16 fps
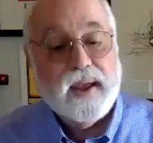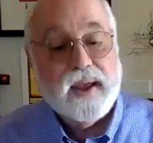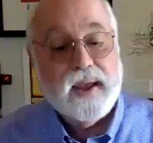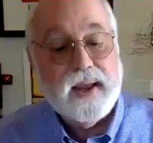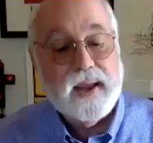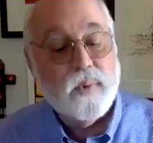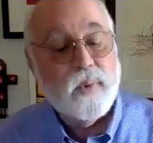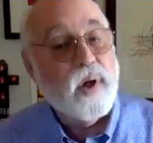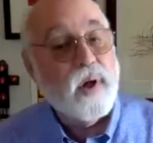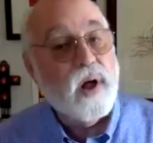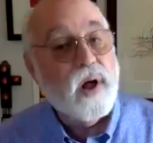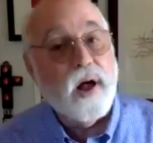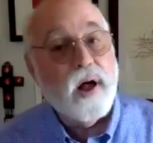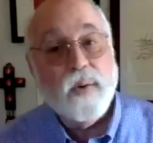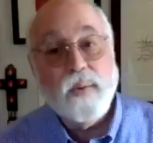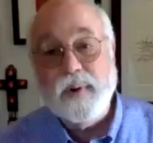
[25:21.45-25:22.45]
It will
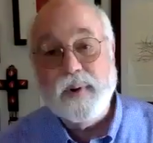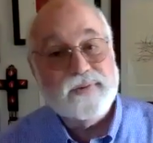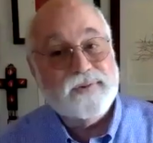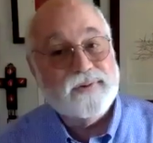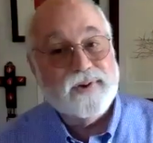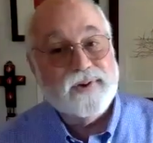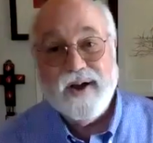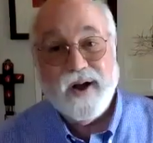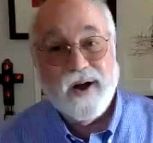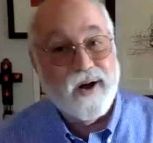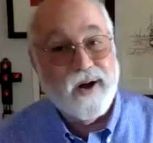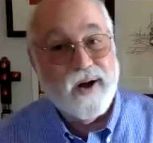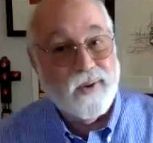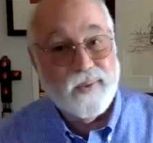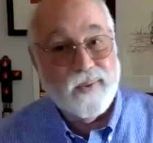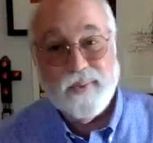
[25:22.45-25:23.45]
always,
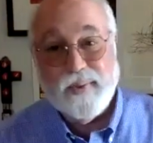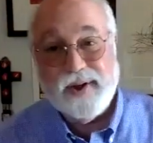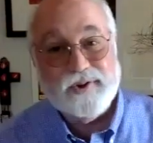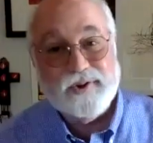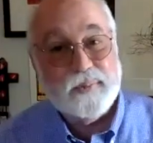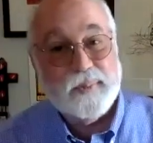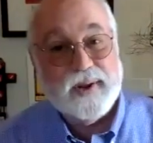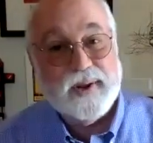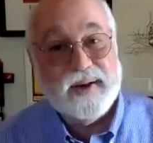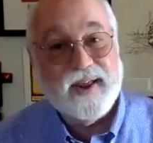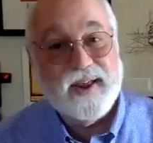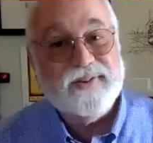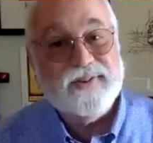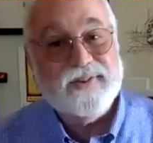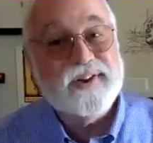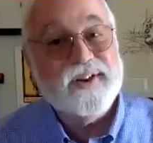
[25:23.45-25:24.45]
always be
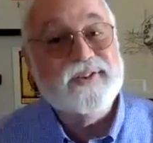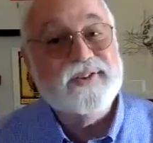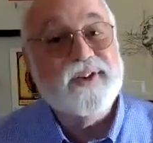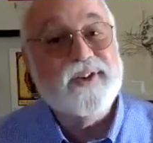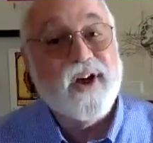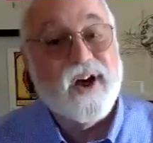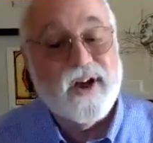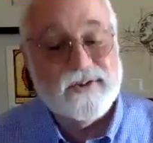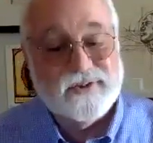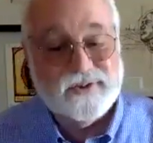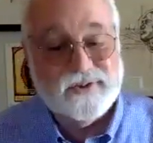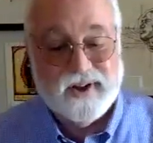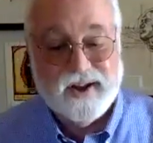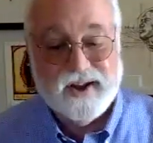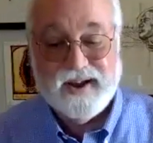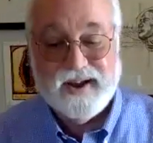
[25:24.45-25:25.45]
less
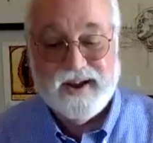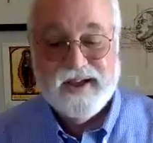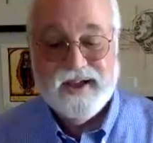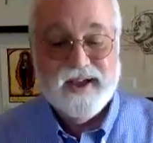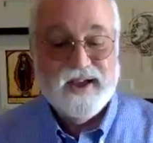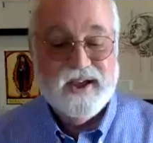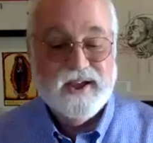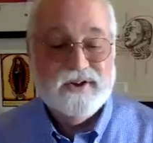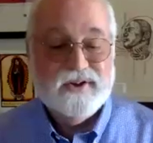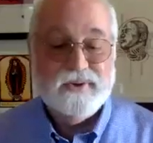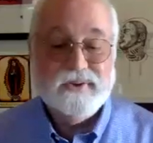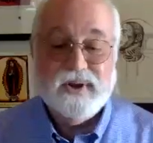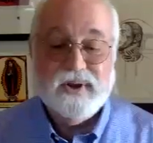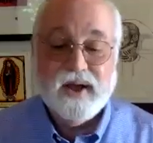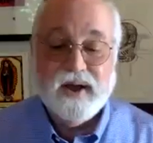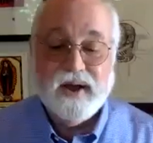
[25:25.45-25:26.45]
exhausting to
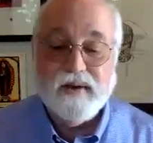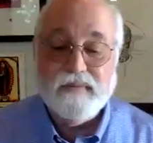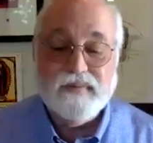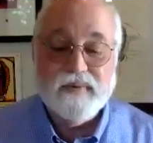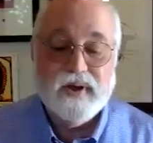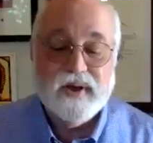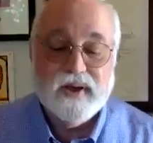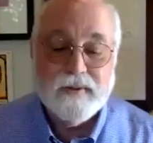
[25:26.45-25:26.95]
love